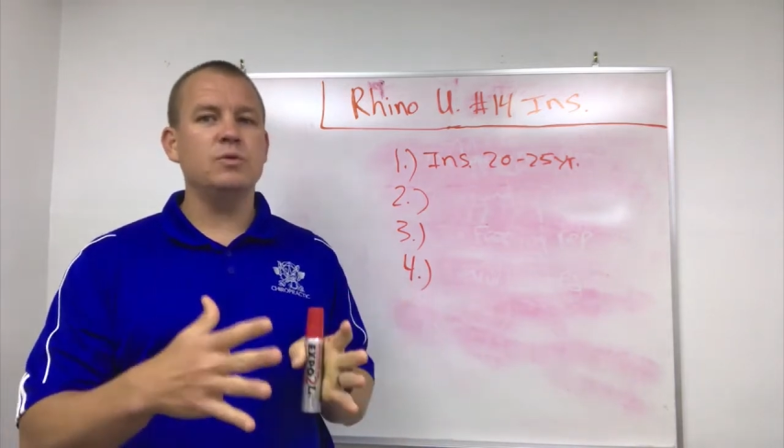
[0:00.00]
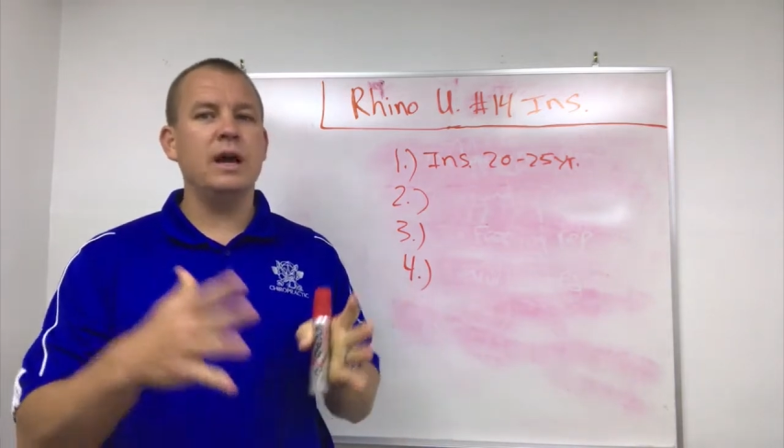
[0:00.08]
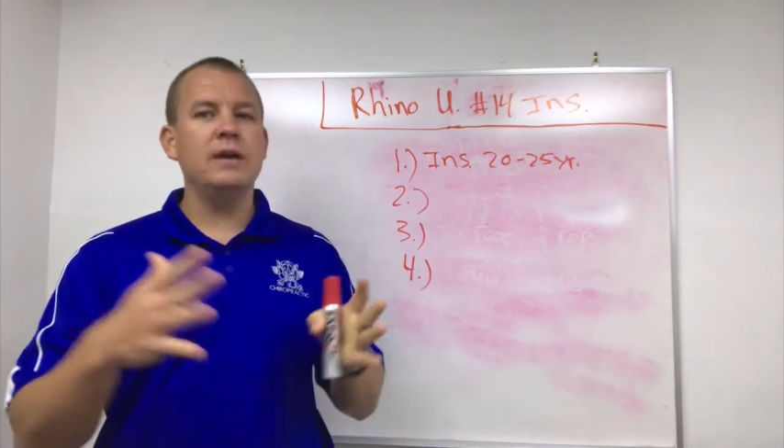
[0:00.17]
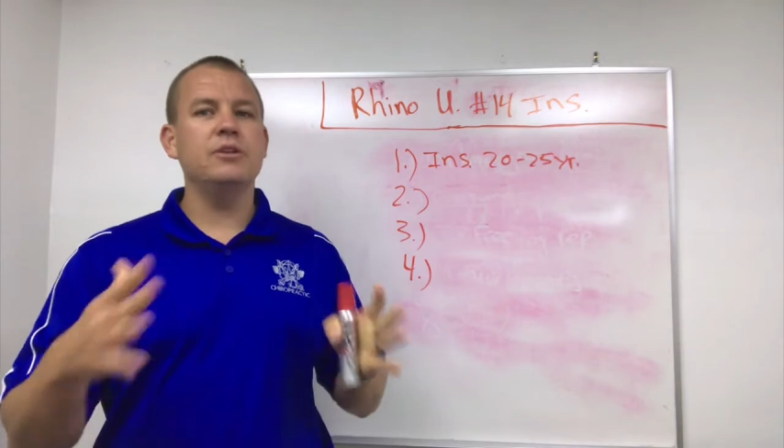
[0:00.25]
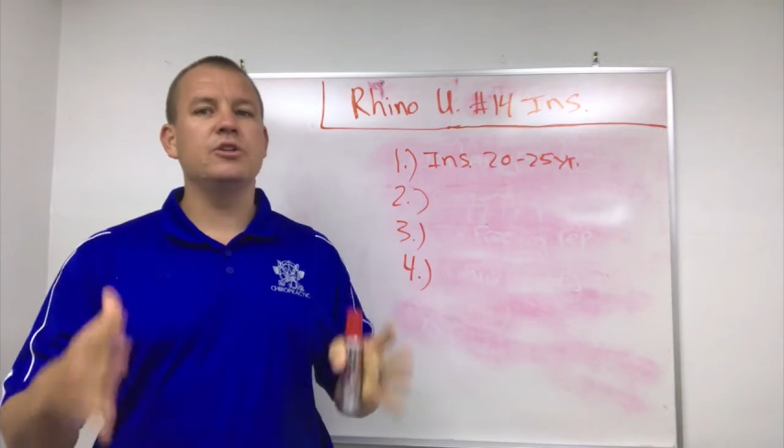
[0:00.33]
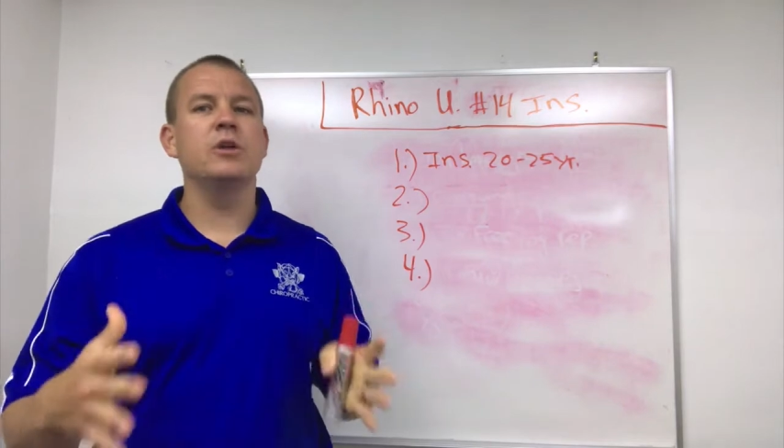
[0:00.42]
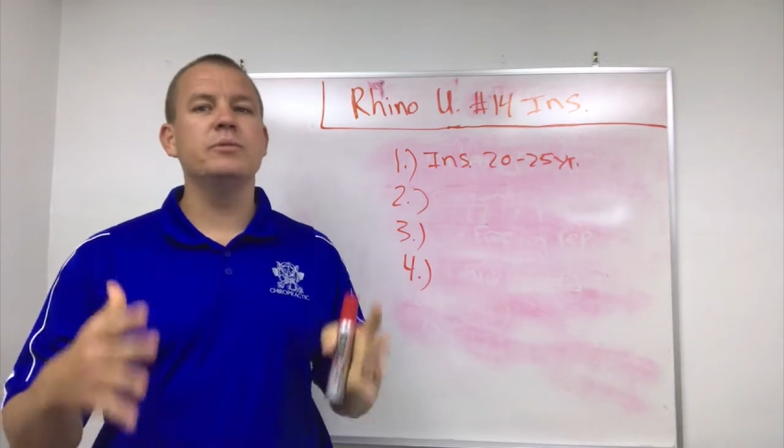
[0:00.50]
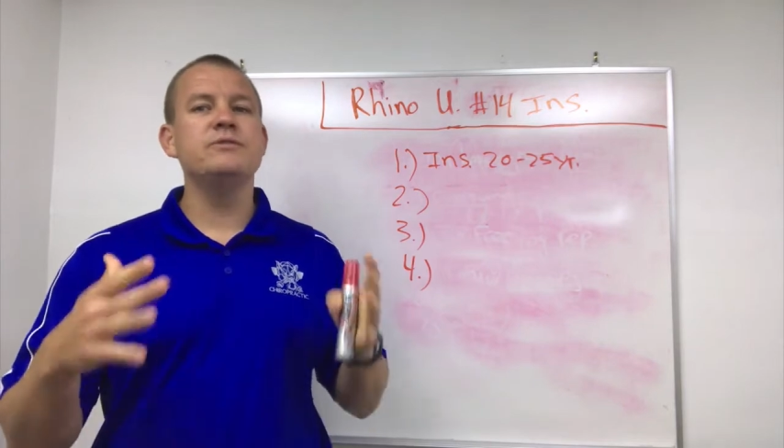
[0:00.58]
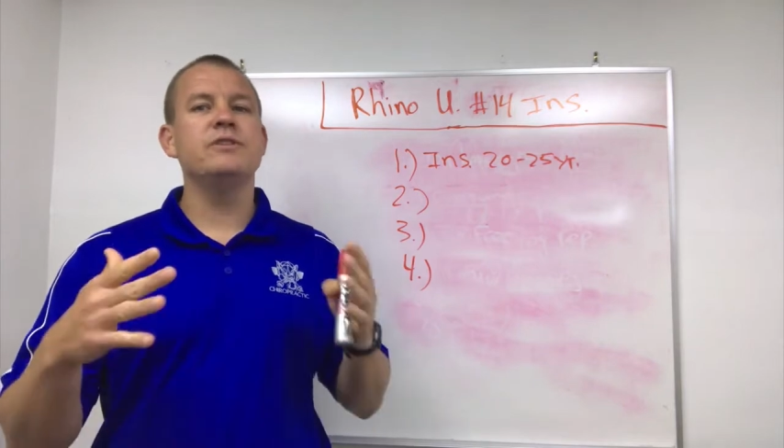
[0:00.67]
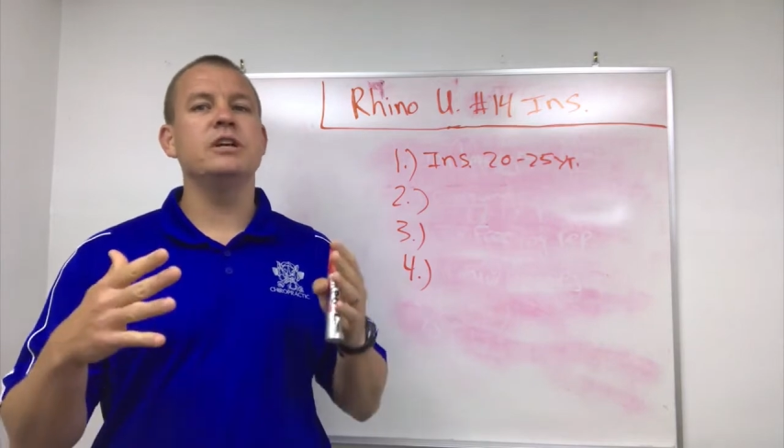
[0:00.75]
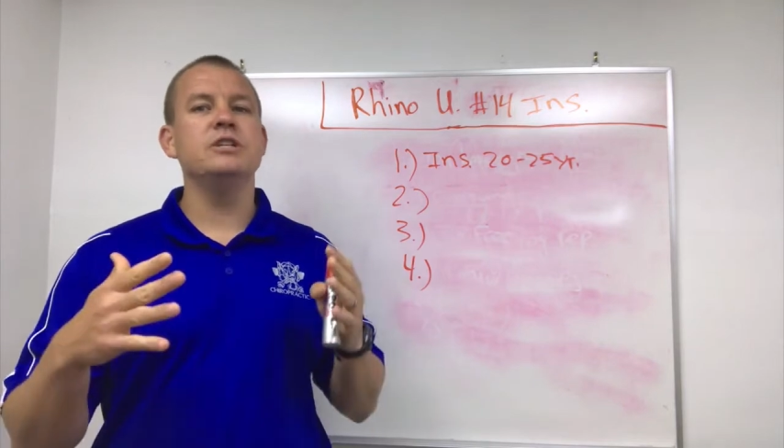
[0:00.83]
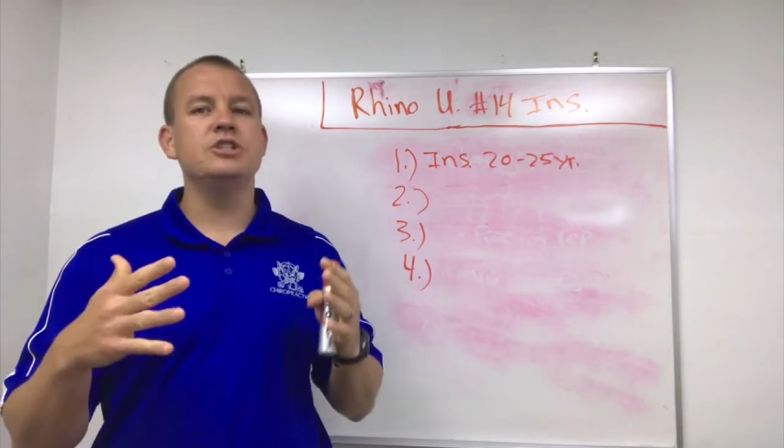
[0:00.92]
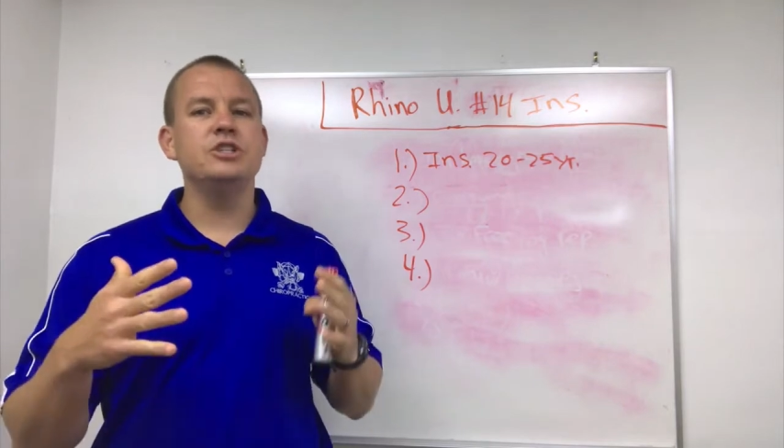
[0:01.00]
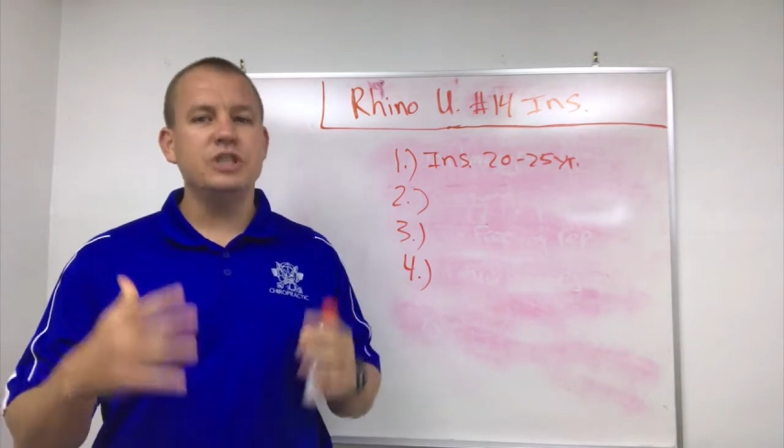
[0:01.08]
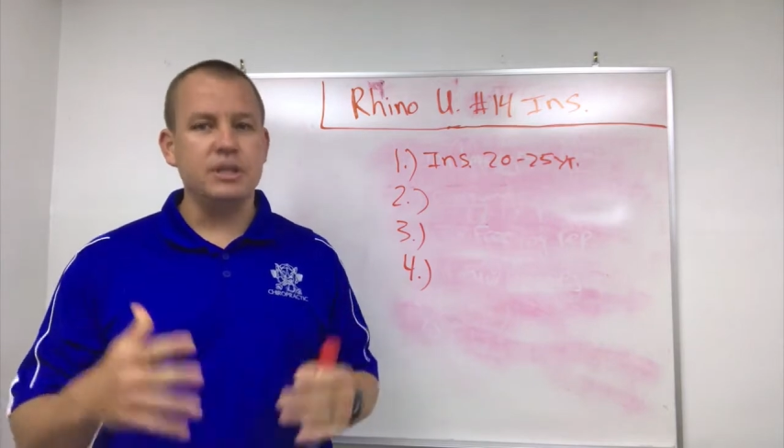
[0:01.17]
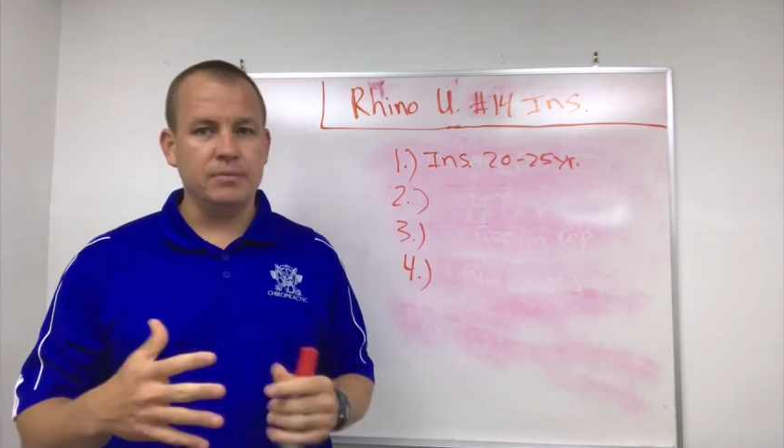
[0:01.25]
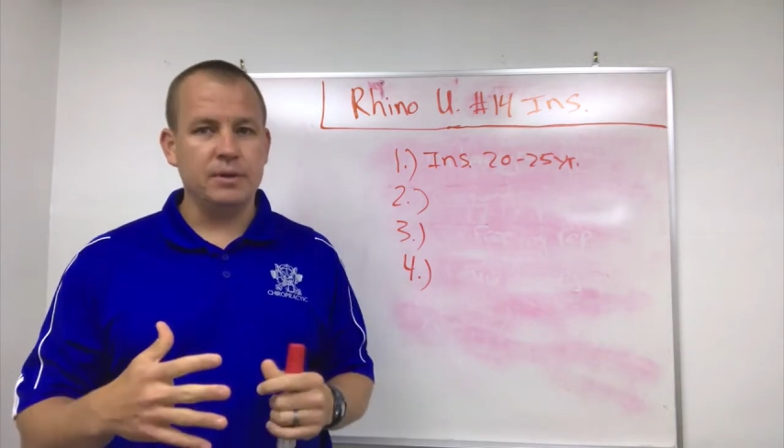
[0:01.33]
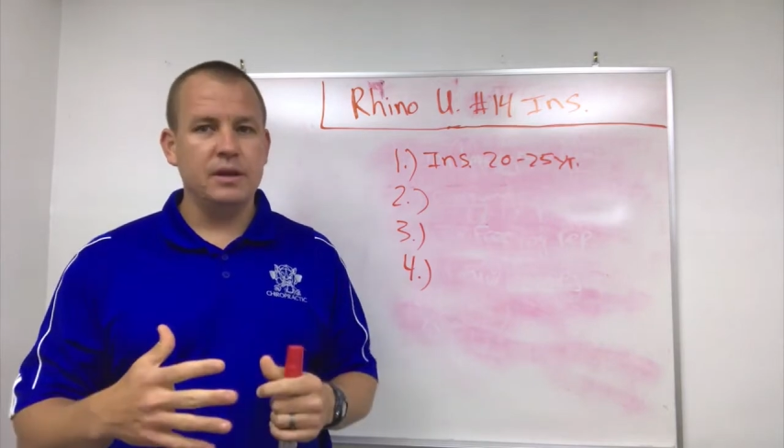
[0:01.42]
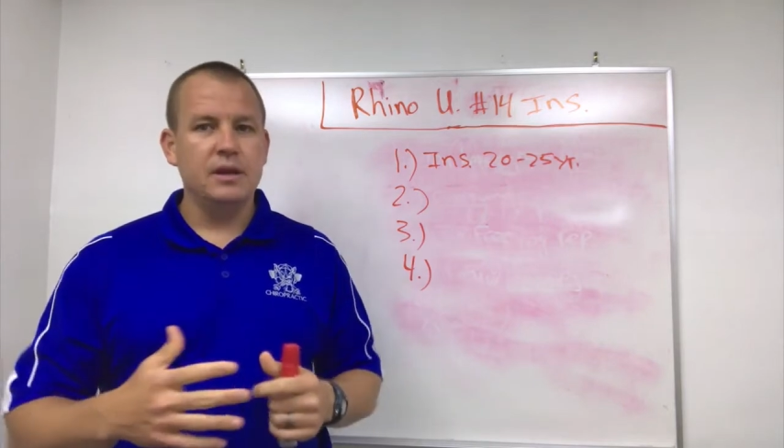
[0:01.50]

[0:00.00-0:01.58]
why term is very cheap.